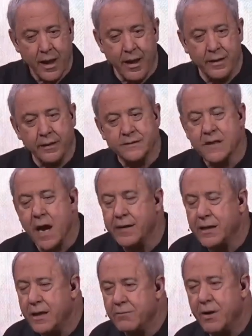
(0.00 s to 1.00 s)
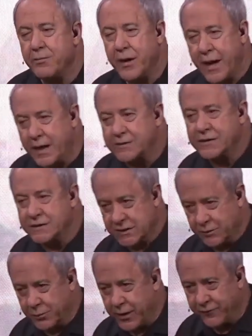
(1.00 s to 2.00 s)
And this guy came up and asked us
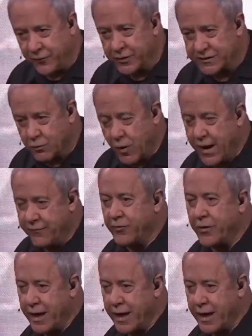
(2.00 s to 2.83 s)
to pray for his wife who